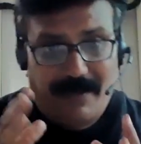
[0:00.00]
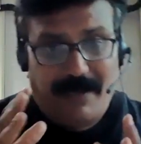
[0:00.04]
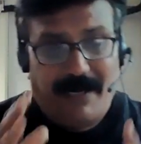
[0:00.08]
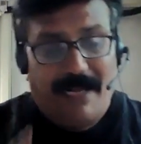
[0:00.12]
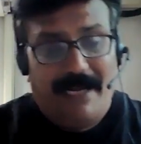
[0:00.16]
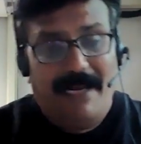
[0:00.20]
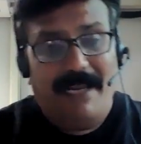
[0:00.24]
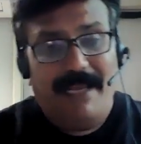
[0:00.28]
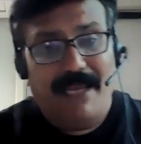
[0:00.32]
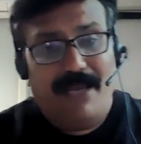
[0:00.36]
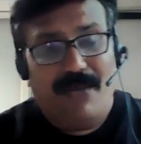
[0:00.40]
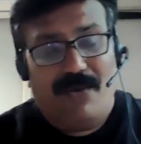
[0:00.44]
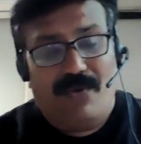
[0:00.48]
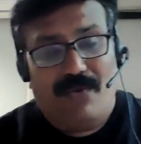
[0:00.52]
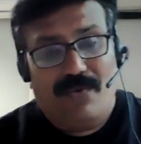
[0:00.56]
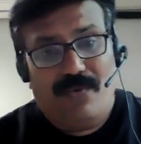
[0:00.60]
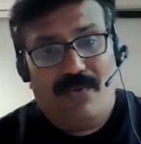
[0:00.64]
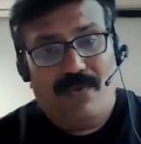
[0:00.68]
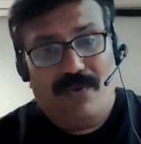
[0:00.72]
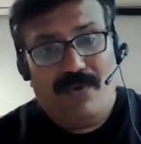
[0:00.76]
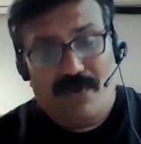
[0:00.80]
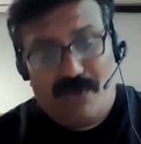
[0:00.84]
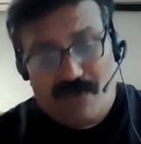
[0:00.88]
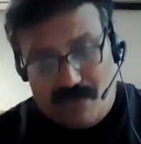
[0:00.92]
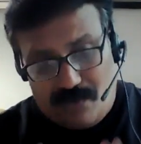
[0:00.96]
telling
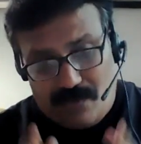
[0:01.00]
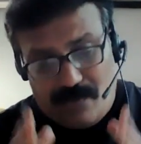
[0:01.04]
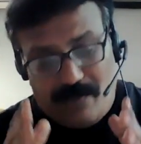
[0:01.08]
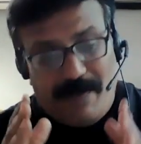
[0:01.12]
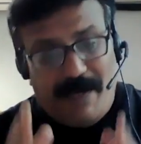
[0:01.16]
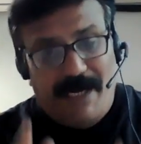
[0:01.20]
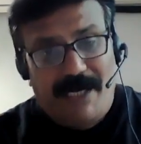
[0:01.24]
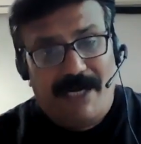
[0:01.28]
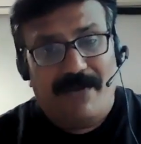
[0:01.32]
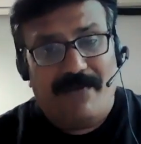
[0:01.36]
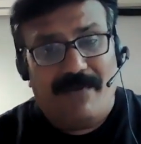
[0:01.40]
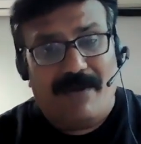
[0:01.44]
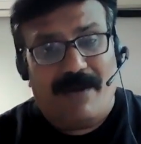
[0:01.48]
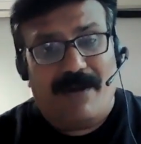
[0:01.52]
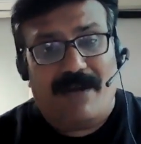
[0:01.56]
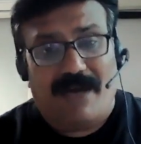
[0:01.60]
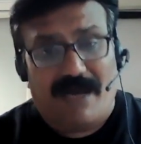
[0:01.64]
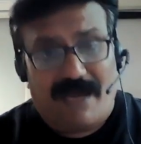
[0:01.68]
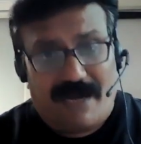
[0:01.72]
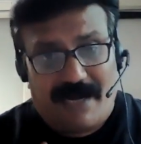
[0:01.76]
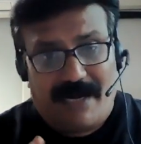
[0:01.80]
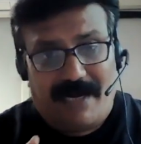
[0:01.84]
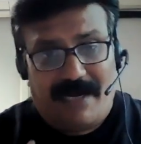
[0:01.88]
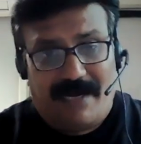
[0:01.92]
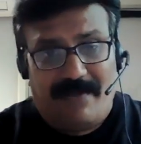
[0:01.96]
you to meet your
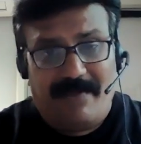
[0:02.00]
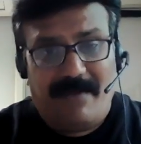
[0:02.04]
target,